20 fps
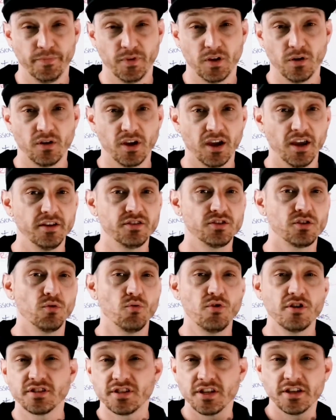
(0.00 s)
Okay, so
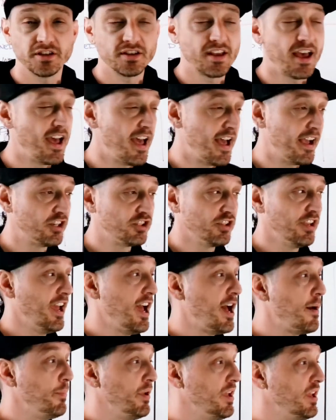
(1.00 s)
once things actually
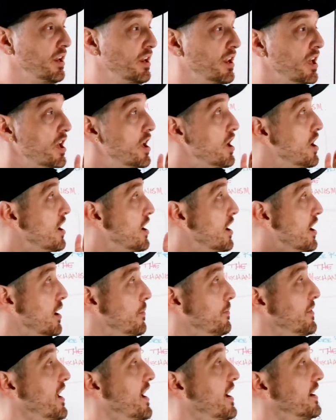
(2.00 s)
happen,
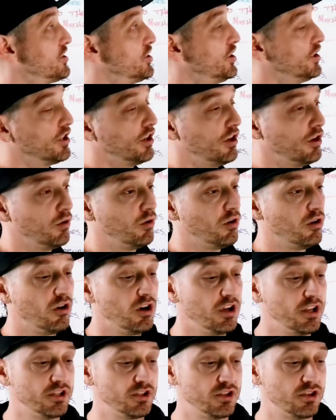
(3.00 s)
they actually go
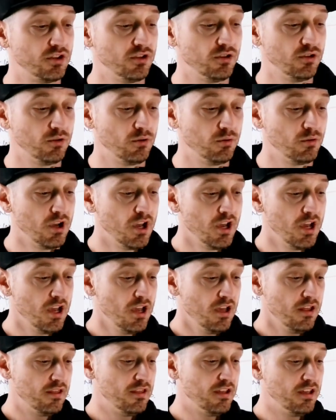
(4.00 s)
on to
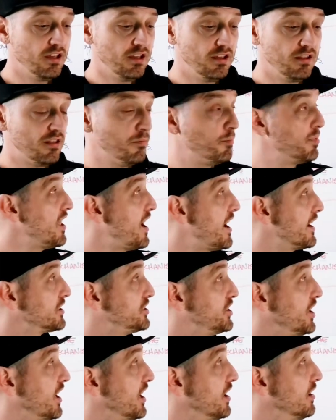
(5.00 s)
the
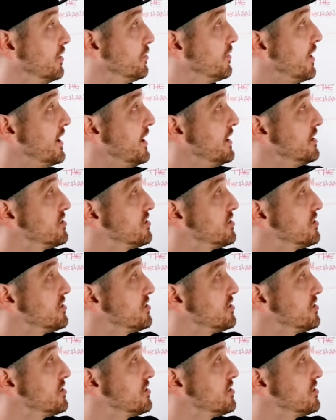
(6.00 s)
blockchain, right?